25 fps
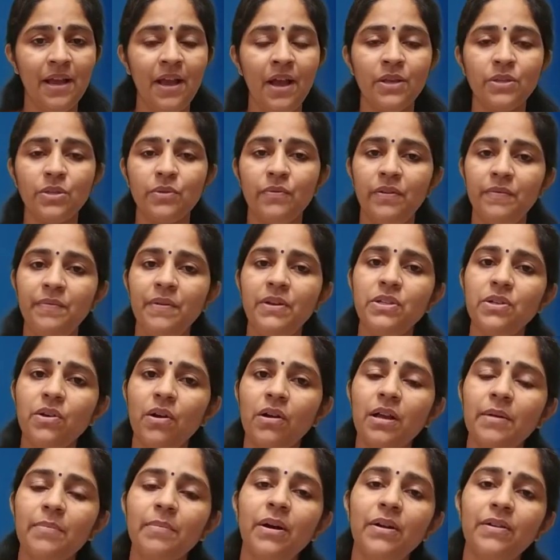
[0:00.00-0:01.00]
So when we
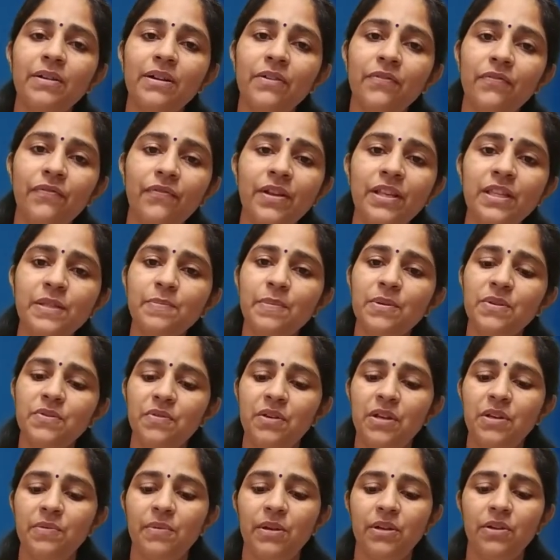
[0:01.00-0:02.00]
talk about difference
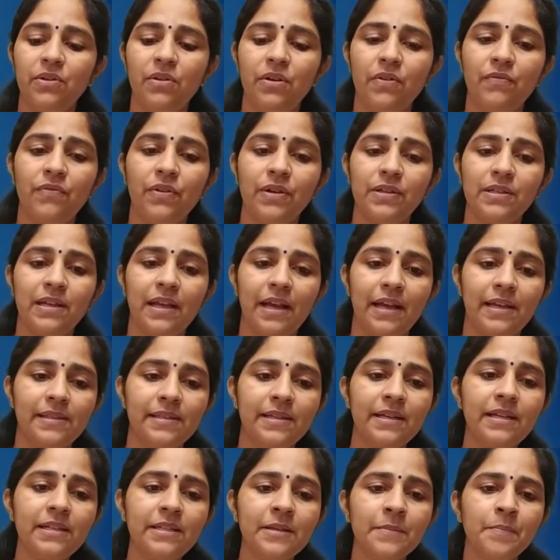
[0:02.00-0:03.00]
between manure and
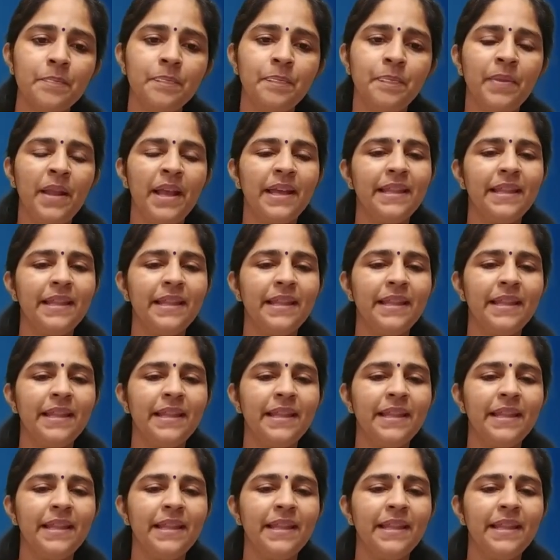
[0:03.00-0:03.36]
fertilizers,